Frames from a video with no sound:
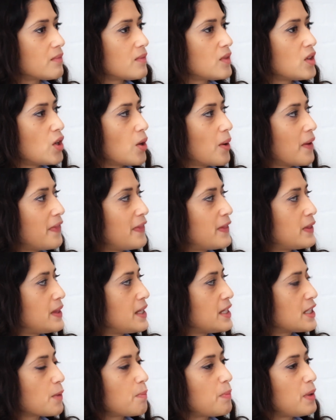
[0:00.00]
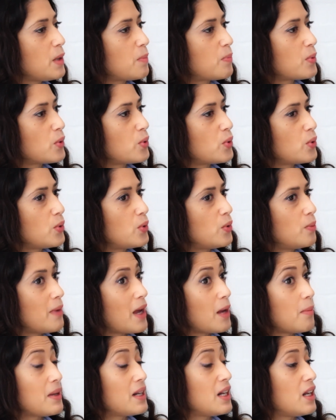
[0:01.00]
you know, and these are people who
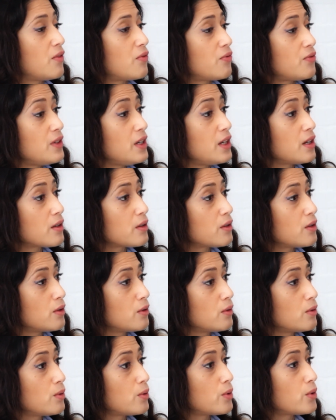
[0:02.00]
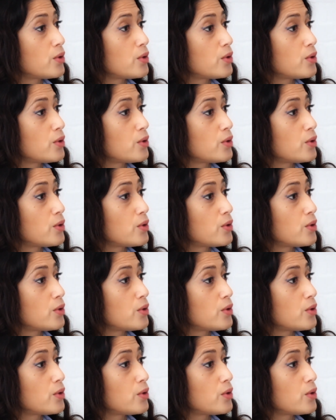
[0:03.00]
maybe live near you,